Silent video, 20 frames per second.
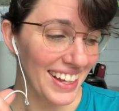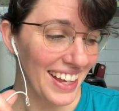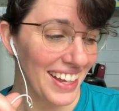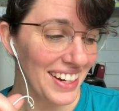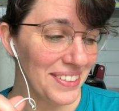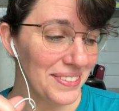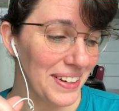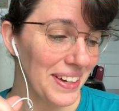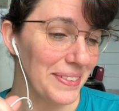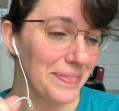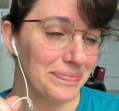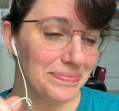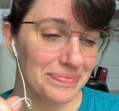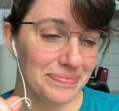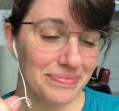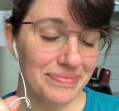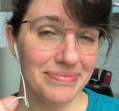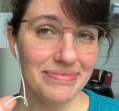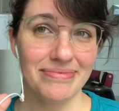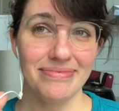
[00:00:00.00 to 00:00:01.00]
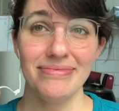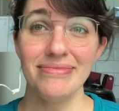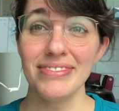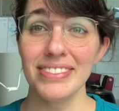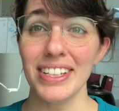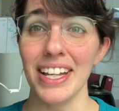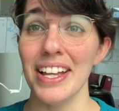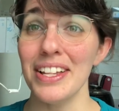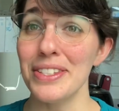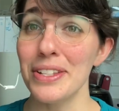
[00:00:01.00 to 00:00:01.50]
Anyway,
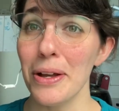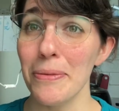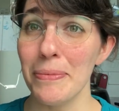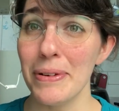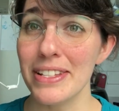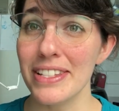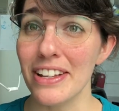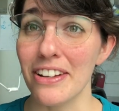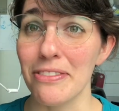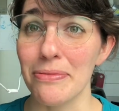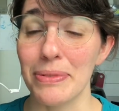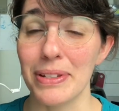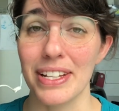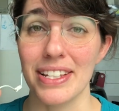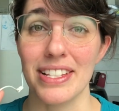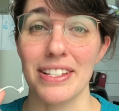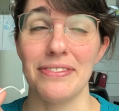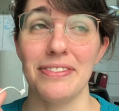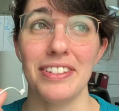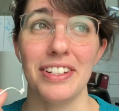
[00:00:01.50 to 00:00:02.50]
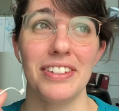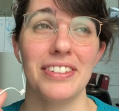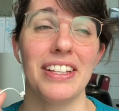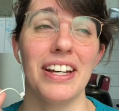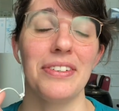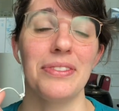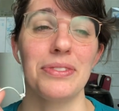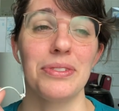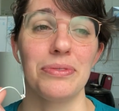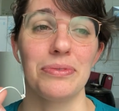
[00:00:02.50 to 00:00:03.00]
I stopped myself because I figured
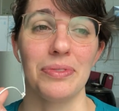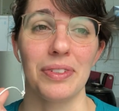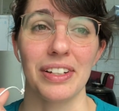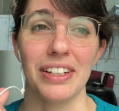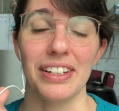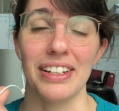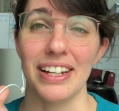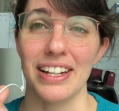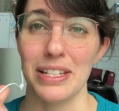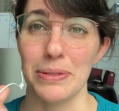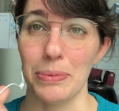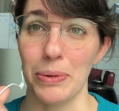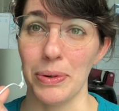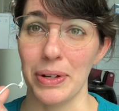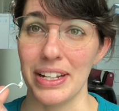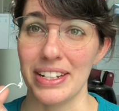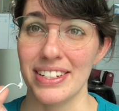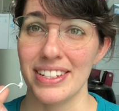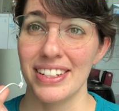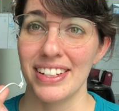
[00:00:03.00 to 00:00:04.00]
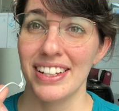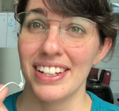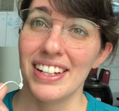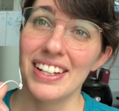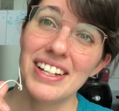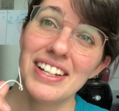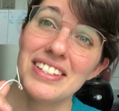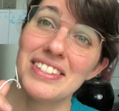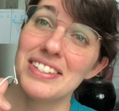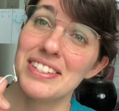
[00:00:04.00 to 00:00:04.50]
that was a really nice point
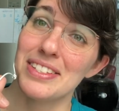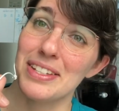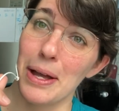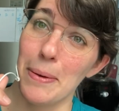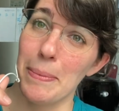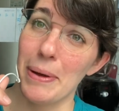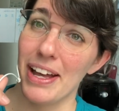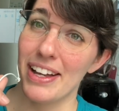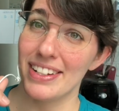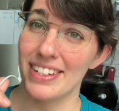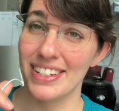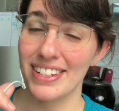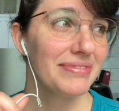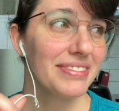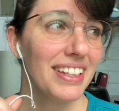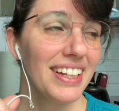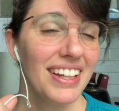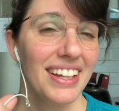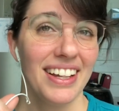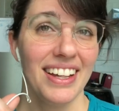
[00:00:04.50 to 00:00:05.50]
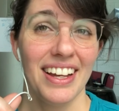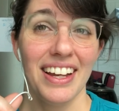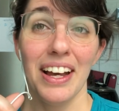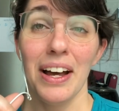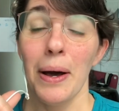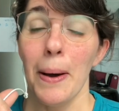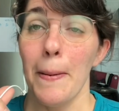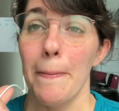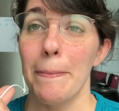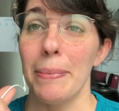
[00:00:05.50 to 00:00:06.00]
to stop at.
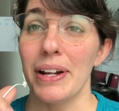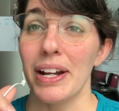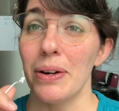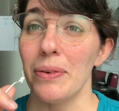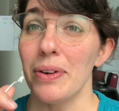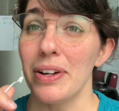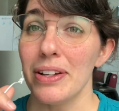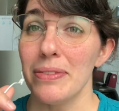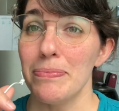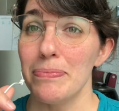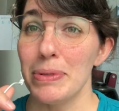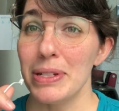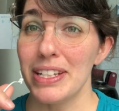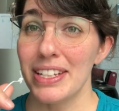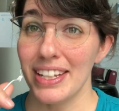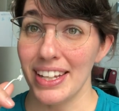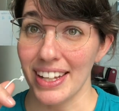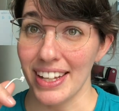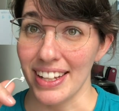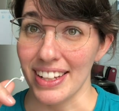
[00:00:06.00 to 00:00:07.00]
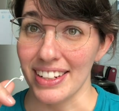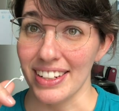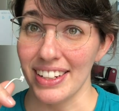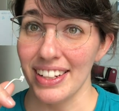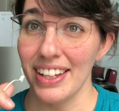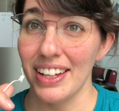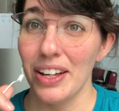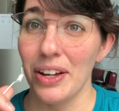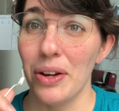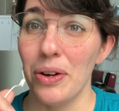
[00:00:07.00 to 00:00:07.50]
But I want to
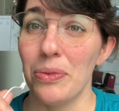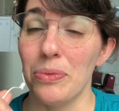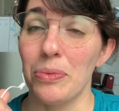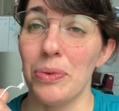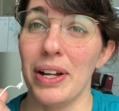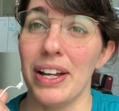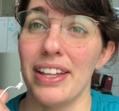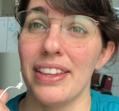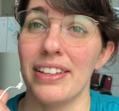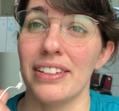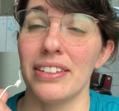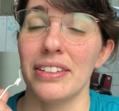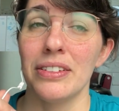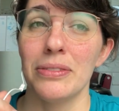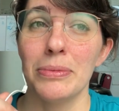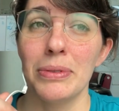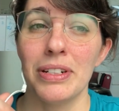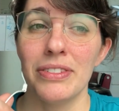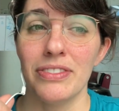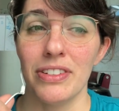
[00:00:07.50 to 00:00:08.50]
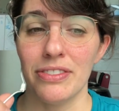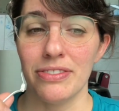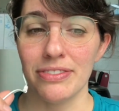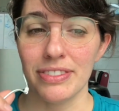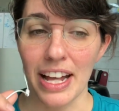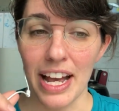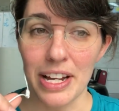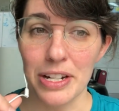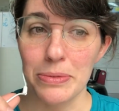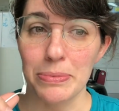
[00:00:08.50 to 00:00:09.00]
begin with a little bit of a
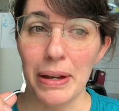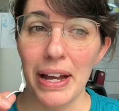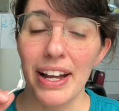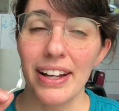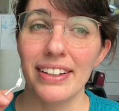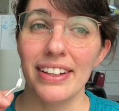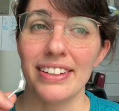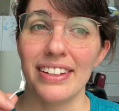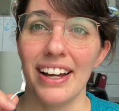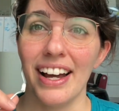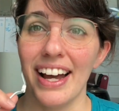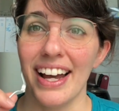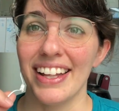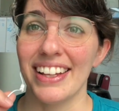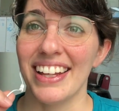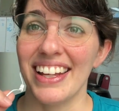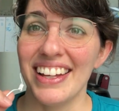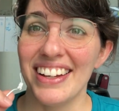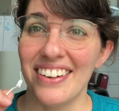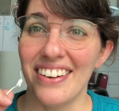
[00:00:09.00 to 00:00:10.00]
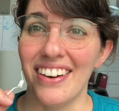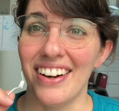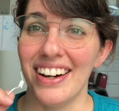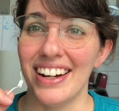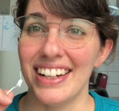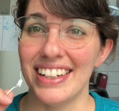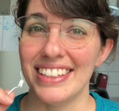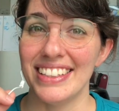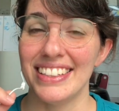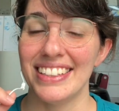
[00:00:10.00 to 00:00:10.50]
flashback, like a highlight
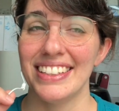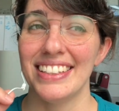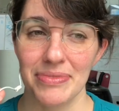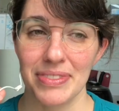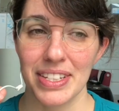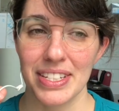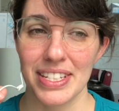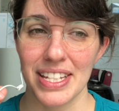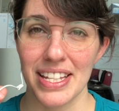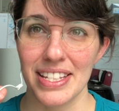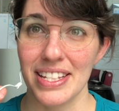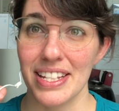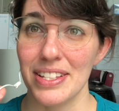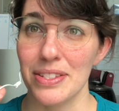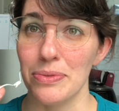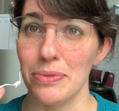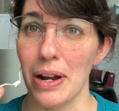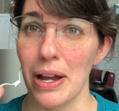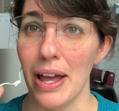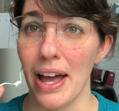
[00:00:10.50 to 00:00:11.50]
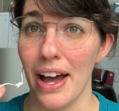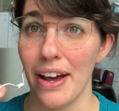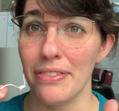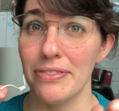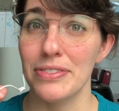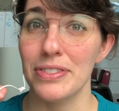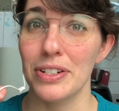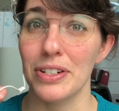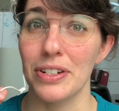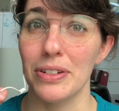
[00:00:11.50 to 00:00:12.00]
on the sentence right
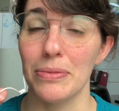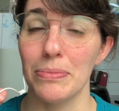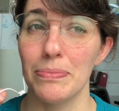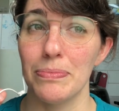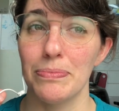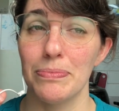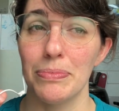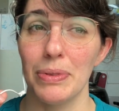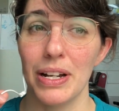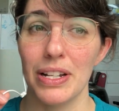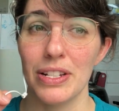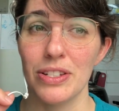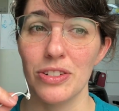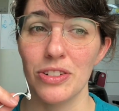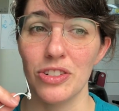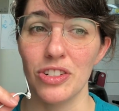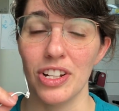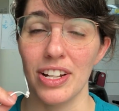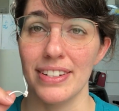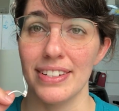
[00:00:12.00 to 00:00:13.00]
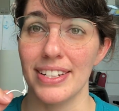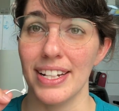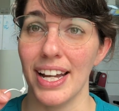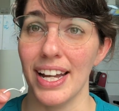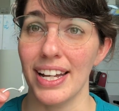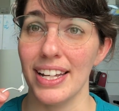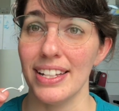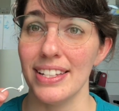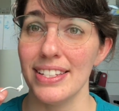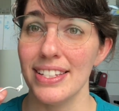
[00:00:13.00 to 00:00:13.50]
after Prester John
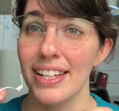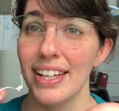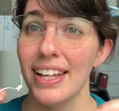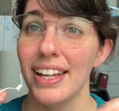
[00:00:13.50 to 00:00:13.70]
dies.